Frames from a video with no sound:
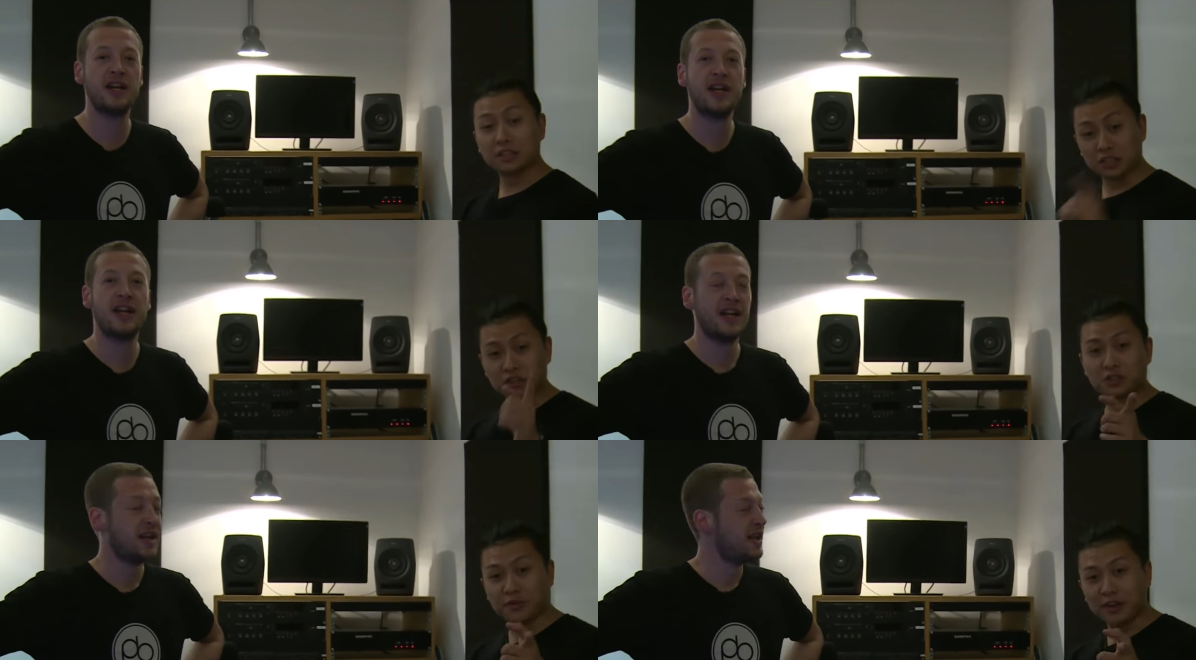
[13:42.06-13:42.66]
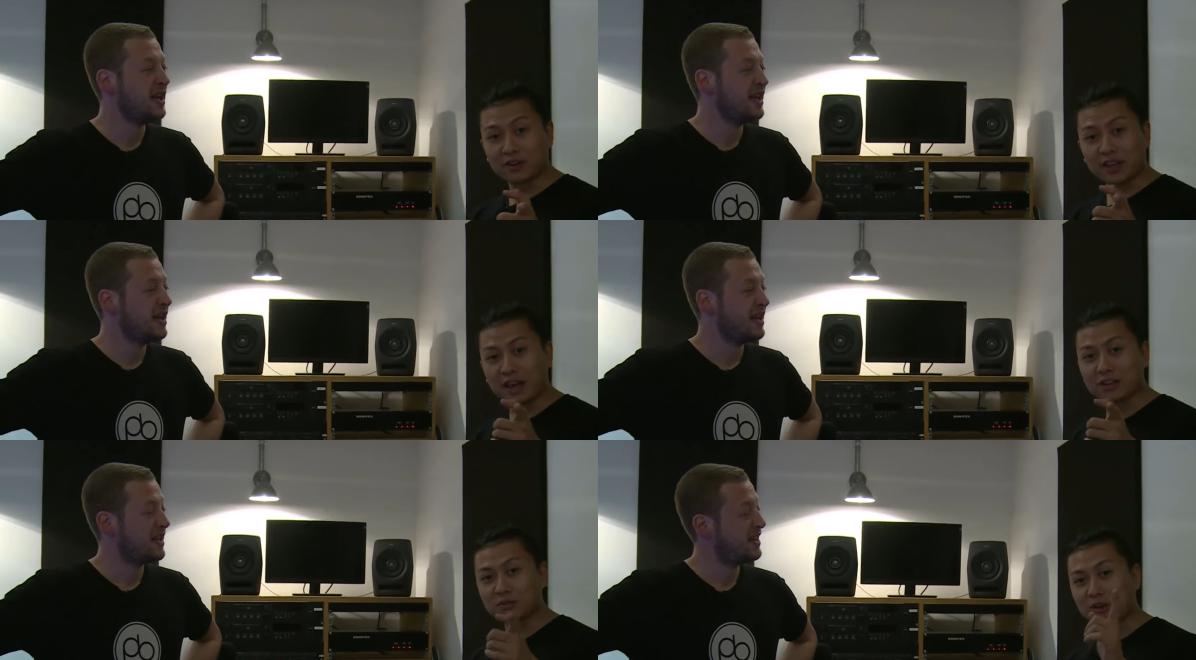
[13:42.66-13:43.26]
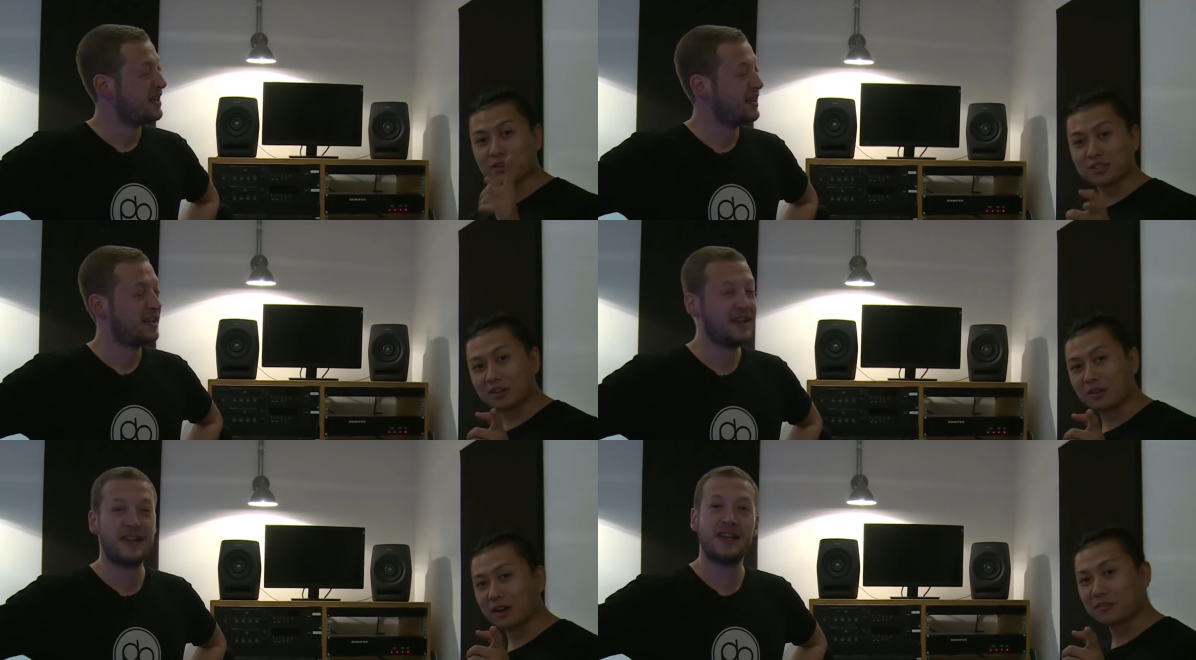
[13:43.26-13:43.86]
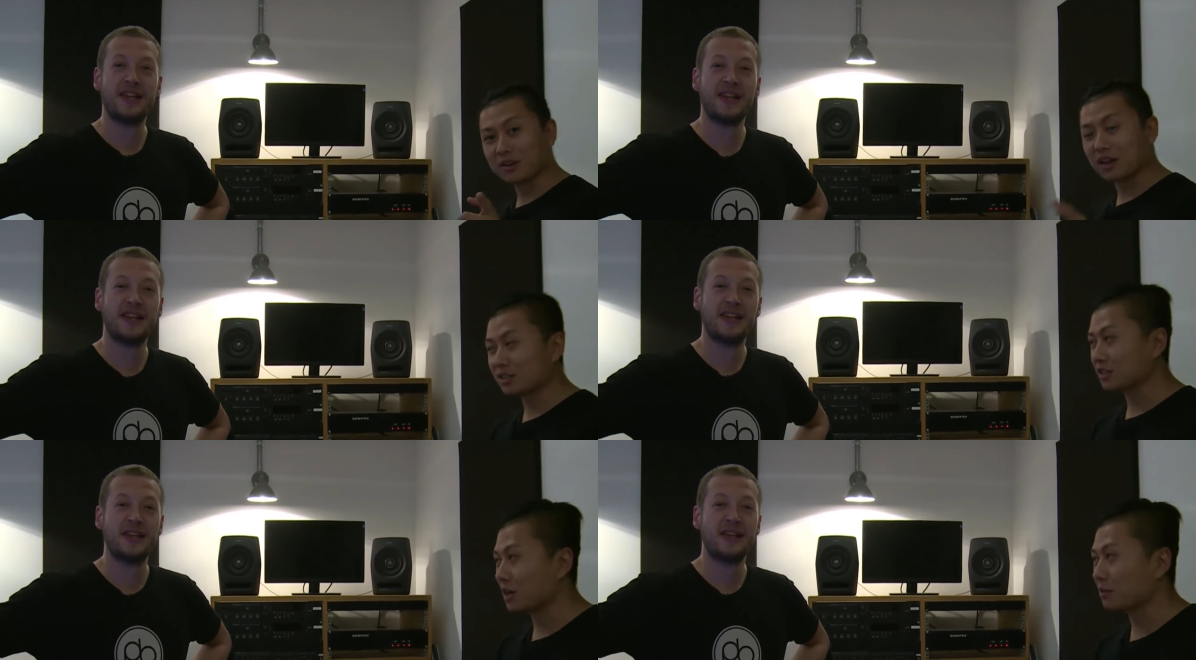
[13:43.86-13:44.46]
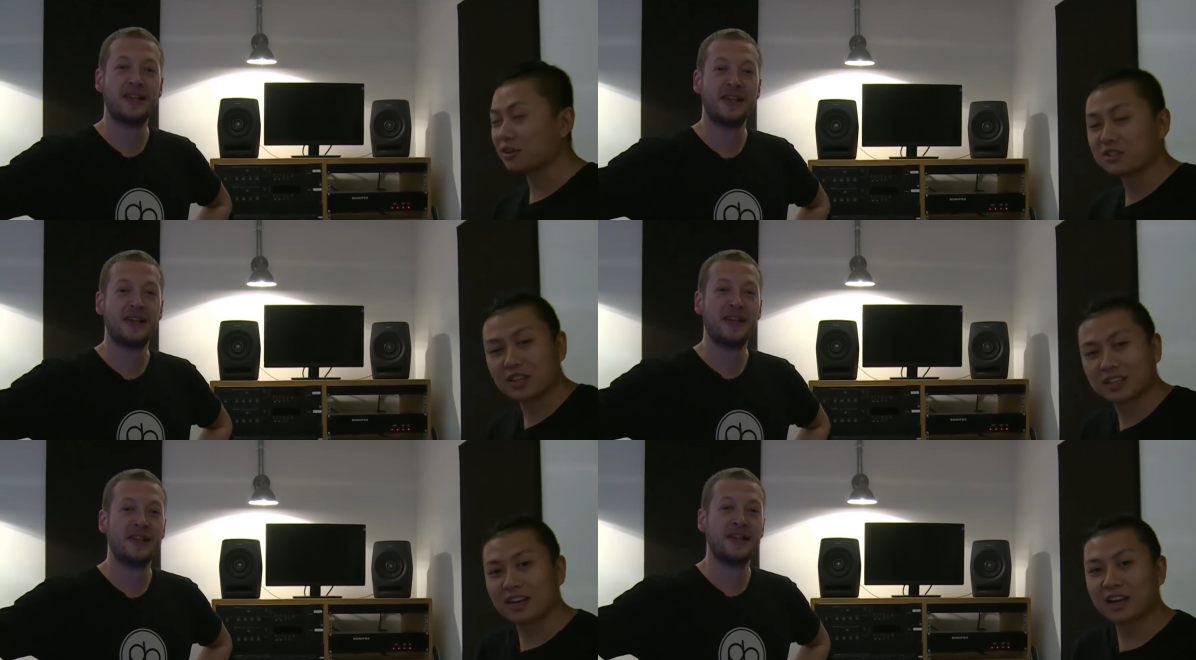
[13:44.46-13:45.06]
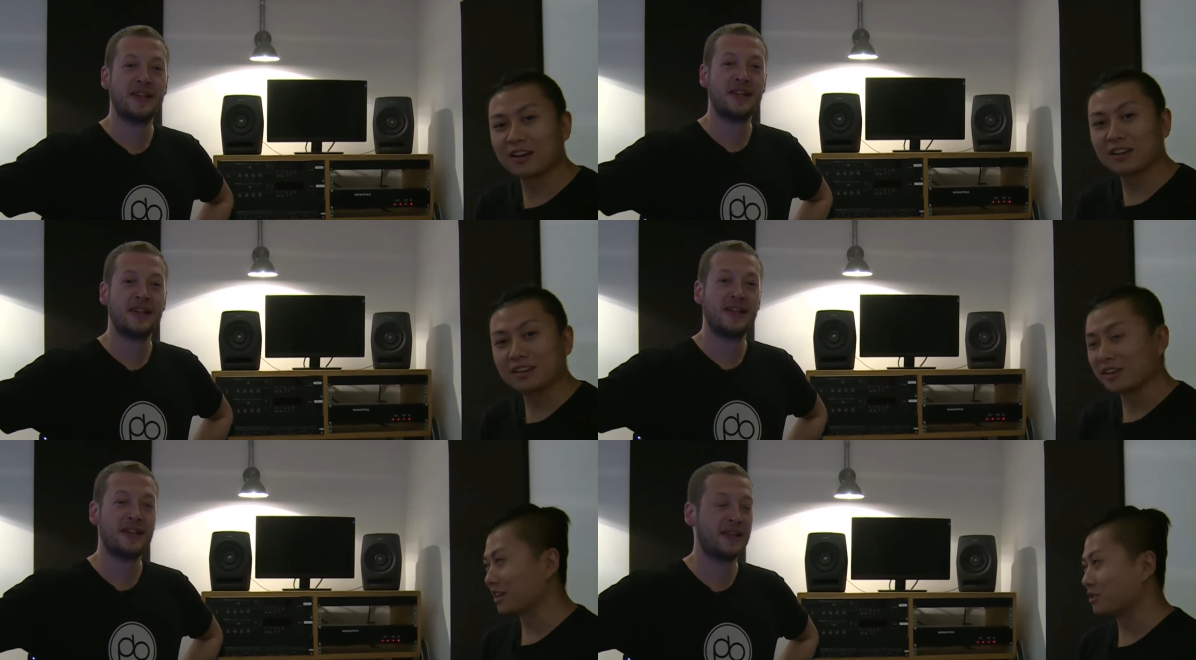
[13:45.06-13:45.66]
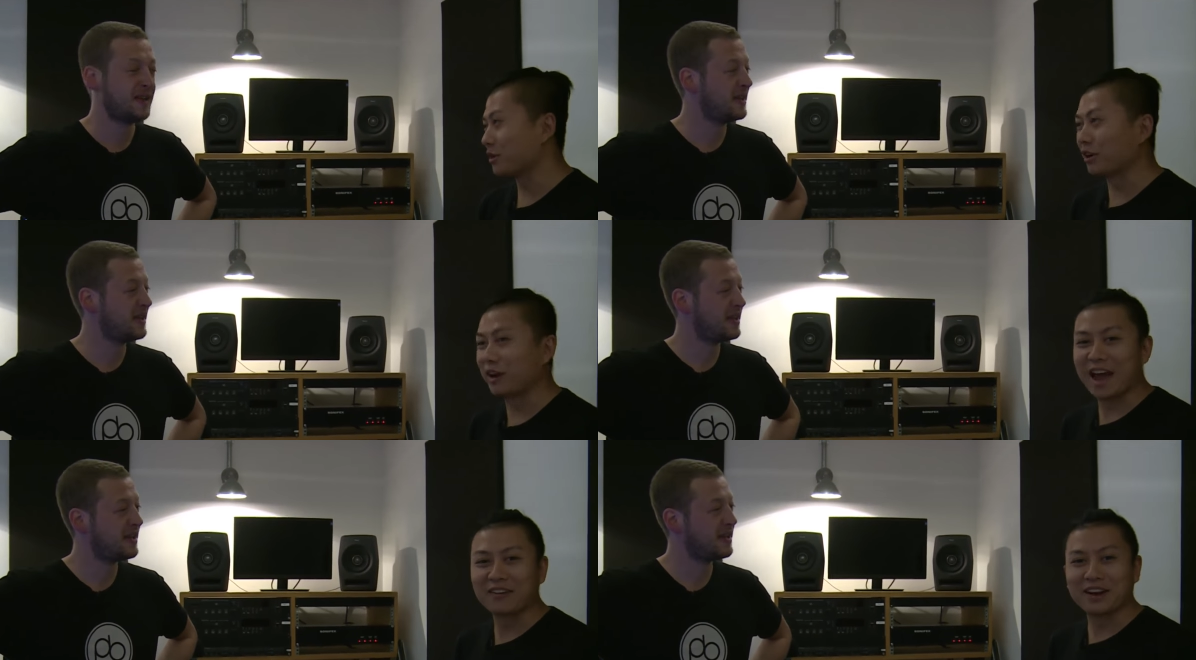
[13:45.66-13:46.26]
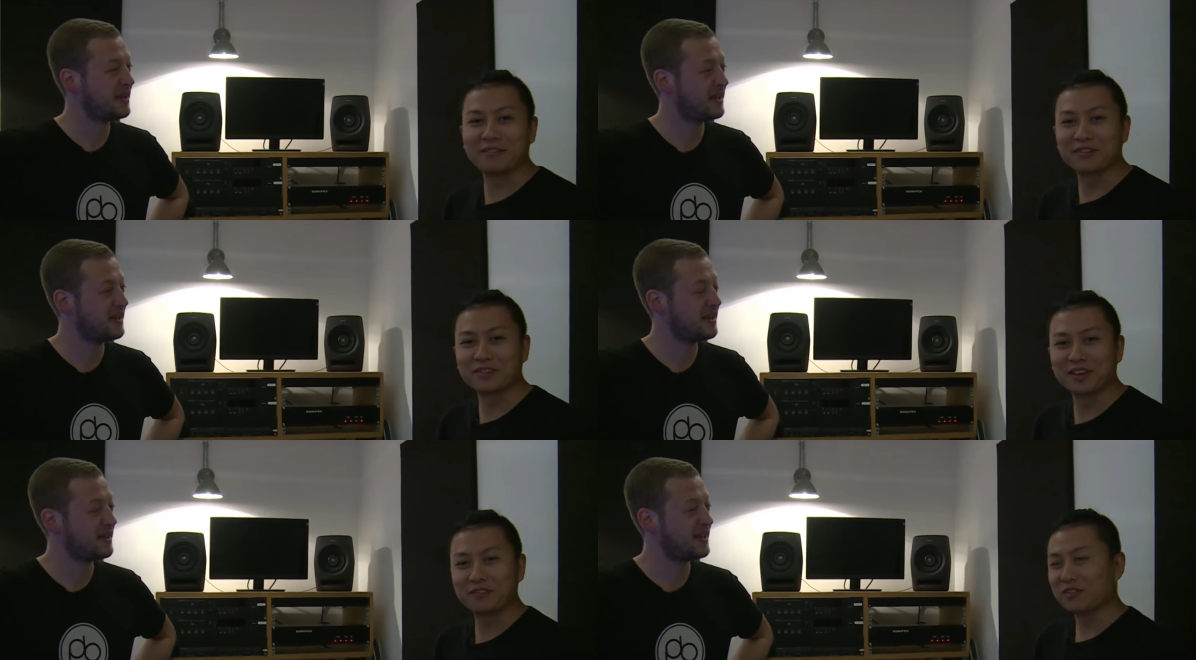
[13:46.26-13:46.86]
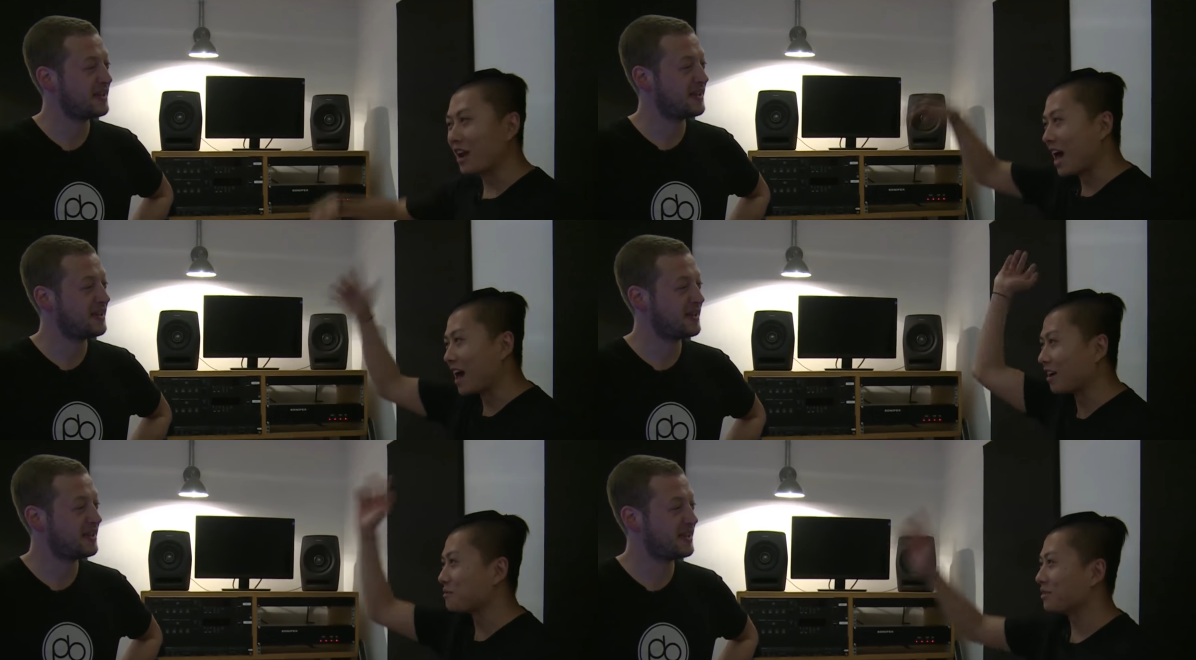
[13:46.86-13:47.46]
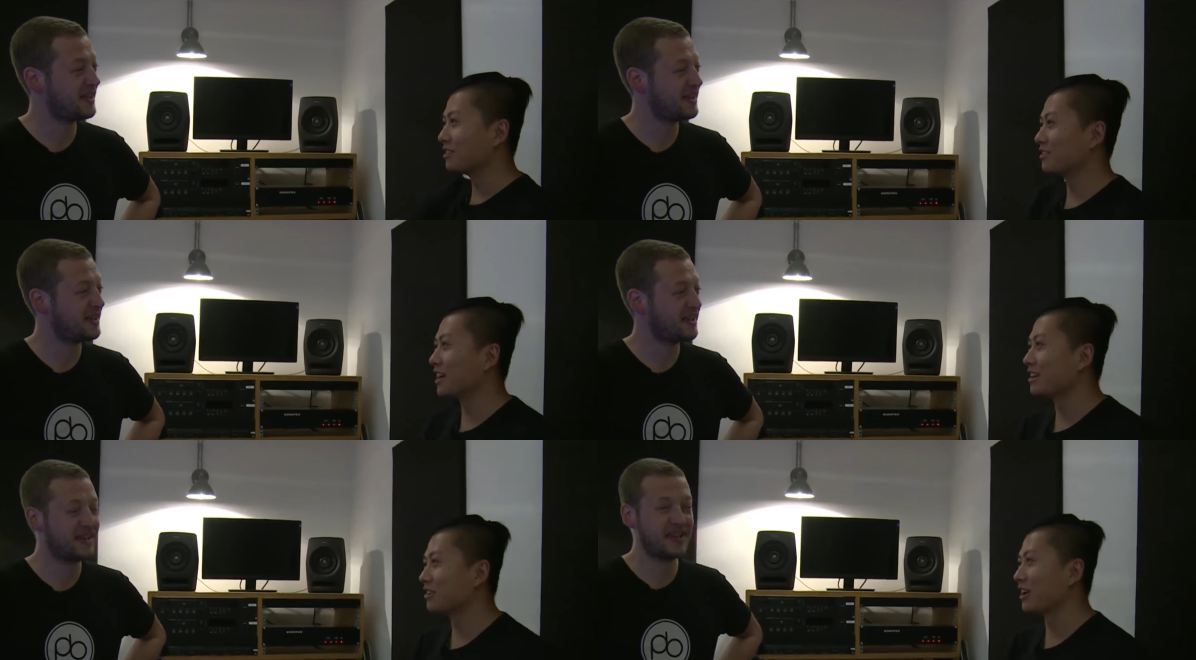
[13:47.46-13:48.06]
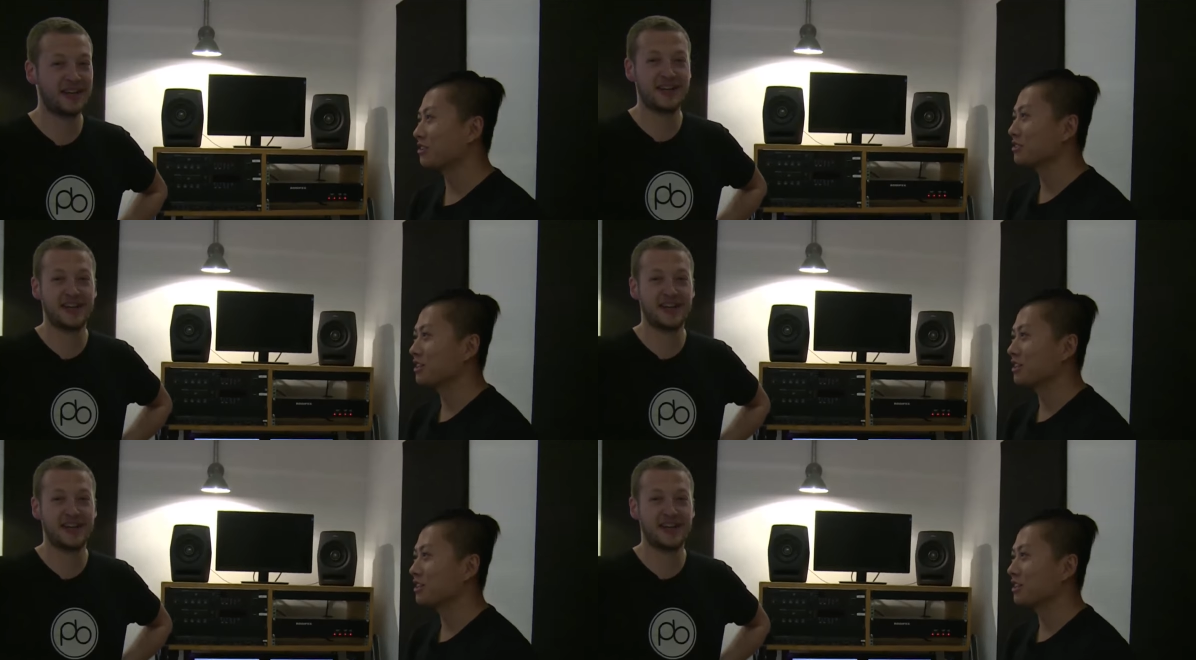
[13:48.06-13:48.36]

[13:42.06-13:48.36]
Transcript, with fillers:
Speaker 1: YouTube video on that as well, so uh, if you guys got time, go and check that out, and you get to wear the gown and everything, throw the hat up and all that, all that cool stuff.